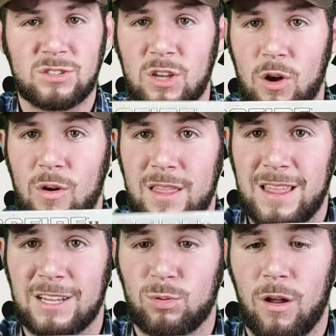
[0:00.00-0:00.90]
So
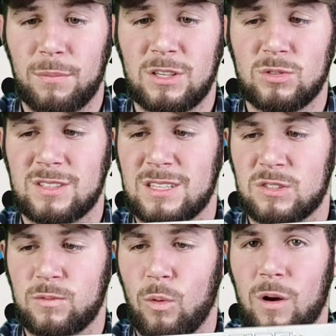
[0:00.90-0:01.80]
that's what I'll be using
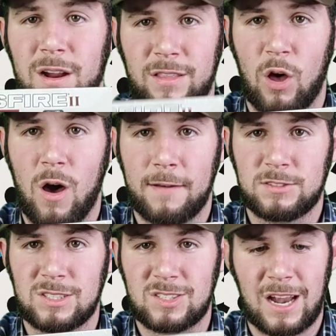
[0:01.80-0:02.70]
this for in the off
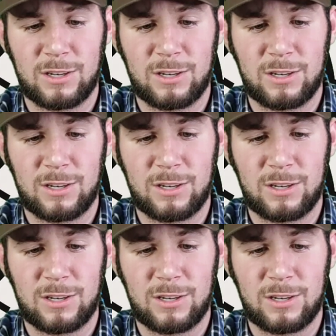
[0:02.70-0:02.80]
season.